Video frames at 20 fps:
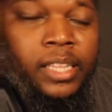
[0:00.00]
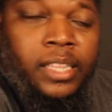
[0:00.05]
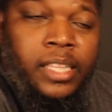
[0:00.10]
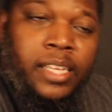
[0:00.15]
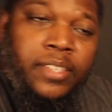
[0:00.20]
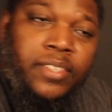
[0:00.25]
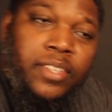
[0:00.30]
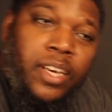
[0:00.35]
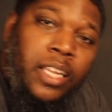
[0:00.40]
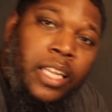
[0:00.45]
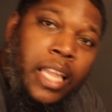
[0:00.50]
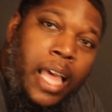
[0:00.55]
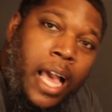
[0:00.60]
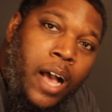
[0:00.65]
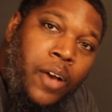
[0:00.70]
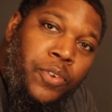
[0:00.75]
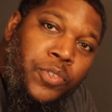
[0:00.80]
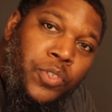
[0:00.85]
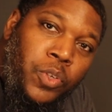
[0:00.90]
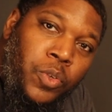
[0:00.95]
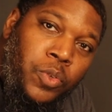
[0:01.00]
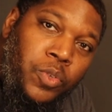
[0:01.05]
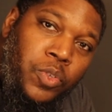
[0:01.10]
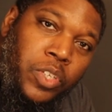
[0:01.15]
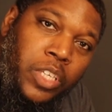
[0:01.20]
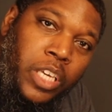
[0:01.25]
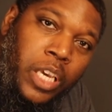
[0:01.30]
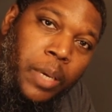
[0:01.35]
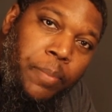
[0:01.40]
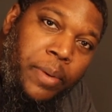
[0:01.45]
This allows you to
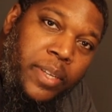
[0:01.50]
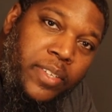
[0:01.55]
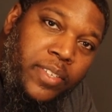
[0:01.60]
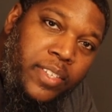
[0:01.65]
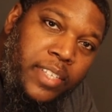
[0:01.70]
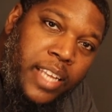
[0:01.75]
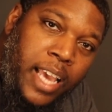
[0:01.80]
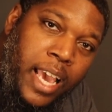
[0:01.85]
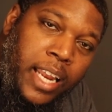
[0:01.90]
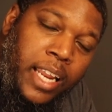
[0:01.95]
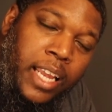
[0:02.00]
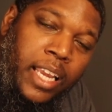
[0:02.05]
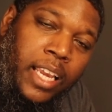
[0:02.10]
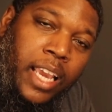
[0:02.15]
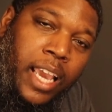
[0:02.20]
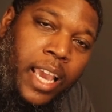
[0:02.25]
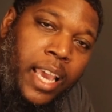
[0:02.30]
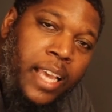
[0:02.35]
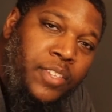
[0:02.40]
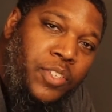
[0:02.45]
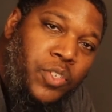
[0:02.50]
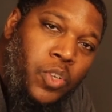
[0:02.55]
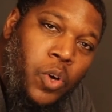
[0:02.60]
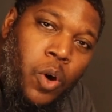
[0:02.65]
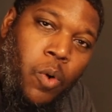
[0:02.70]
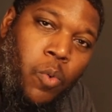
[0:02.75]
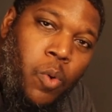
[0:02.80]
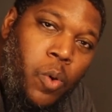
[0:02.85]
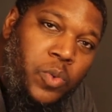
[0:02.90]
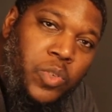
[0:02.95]
keep it steady and
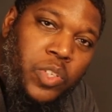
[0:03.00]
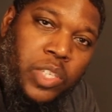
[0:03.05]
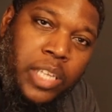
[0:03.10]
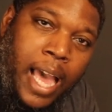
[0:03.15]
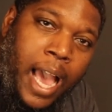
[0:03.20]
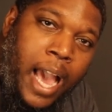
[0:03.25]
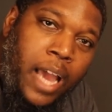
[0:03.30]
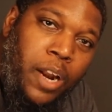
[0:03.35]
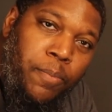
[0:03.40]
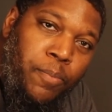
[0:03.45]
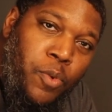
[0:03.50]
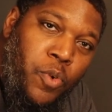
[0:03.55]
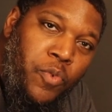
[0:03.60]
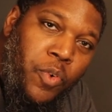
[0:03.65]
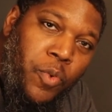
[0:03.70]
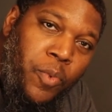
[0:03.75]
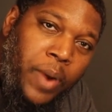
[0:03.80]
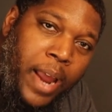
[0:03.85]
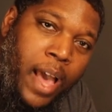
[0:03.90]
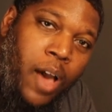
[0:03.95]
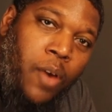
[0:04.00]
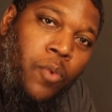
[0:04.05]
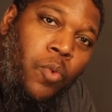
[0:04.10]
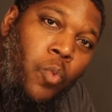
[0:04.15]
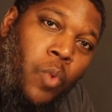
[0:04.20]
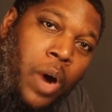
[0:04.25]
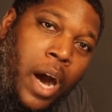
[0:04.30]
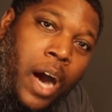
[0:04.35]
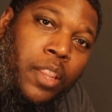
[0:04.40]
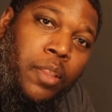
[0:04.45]
so it won't slide or move
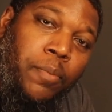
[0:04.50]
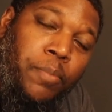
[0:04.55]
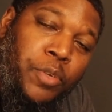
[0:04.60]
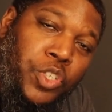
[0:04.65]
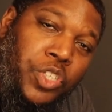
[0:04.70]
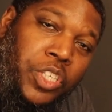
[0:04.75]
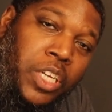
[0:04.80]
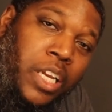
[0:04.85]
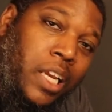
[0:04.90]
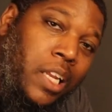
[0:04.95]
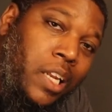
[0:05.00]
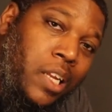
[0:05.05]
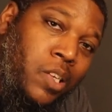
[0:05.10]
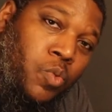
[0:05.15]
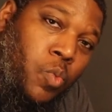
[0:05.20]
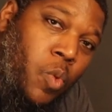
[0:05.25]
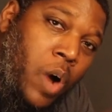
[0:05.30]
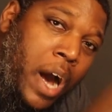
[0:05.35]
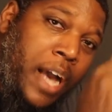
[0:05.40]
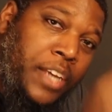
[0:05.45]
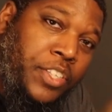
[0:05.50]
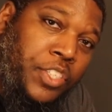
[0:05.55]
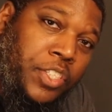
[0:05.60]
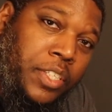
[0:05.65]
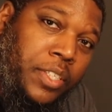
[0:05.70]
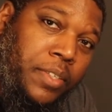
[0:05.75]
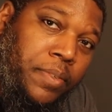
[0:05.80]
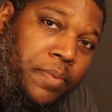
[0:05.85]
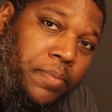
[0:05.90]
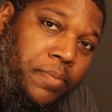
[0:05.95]
around while the machine is
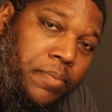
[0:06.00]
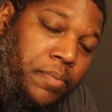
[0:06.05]
washing.